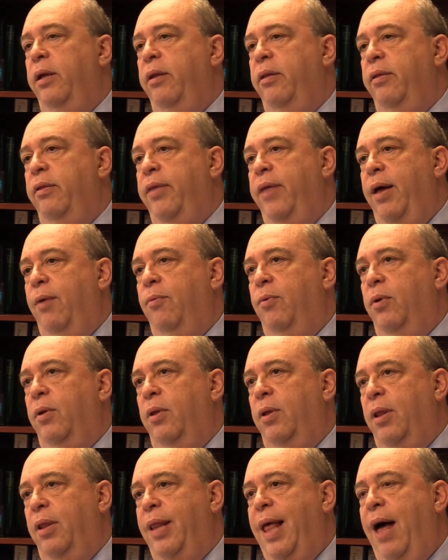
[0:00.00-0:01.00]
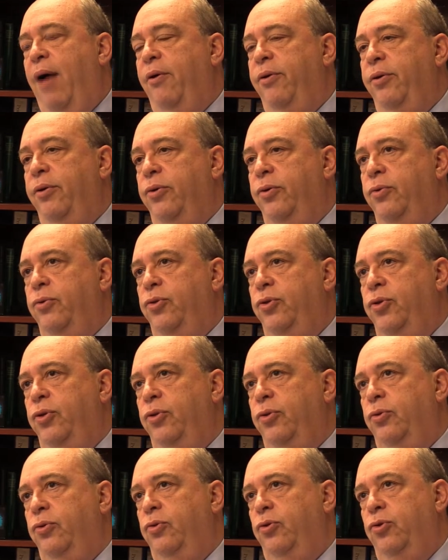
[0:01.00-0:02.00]
that will allow you
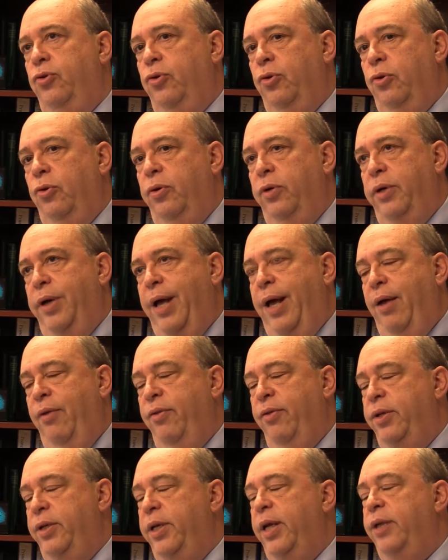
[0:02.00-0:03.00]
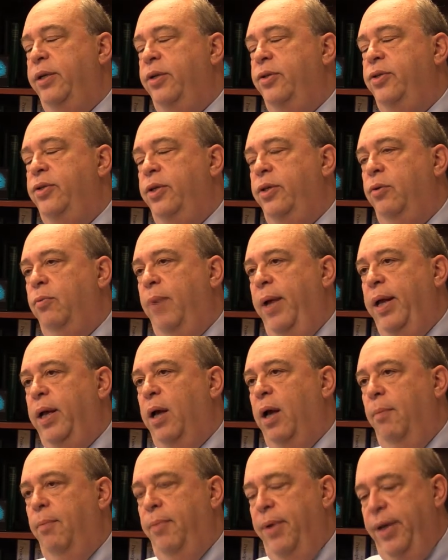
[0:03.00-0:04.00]
to turn down the tendency to wake
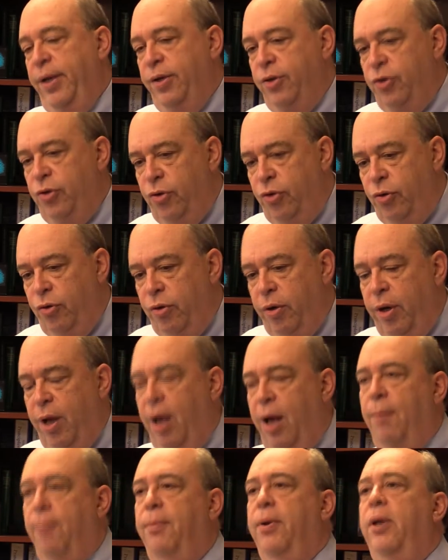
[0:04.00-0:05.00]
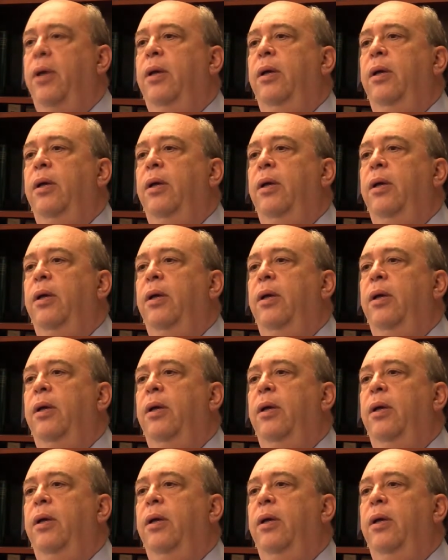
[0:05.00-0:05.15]
up and turn up